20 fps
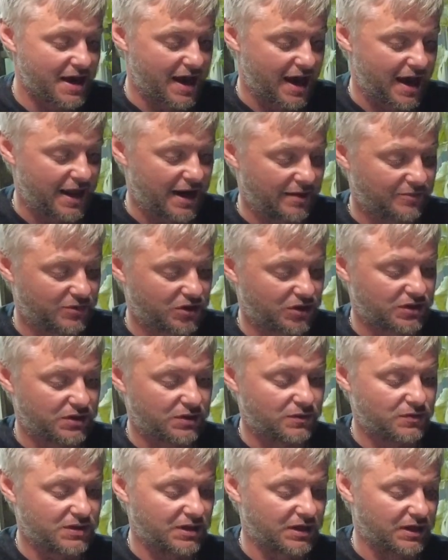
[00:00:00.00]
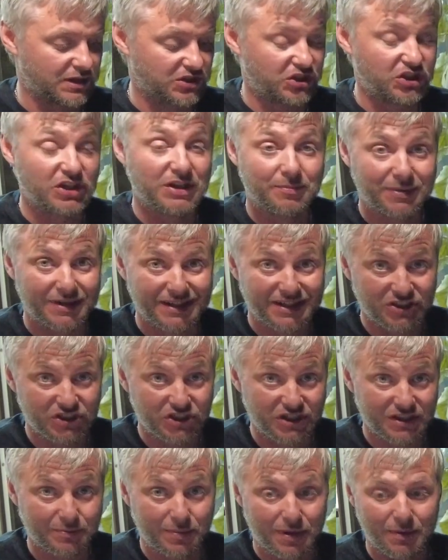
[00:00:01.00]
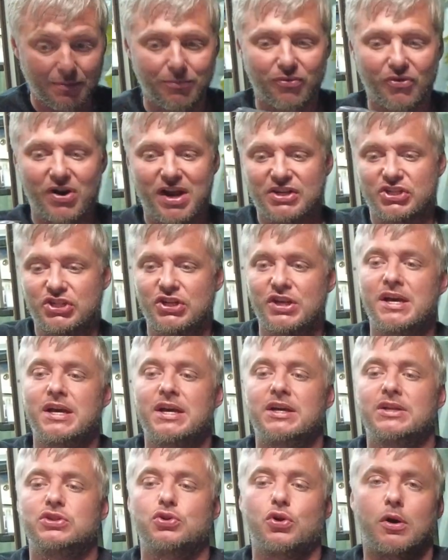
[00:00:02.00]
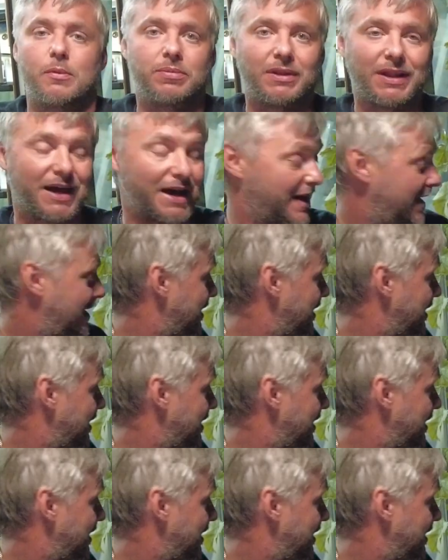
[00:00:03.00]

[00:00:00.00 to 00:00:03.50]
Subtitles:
and I'm just using a cheap brush to apply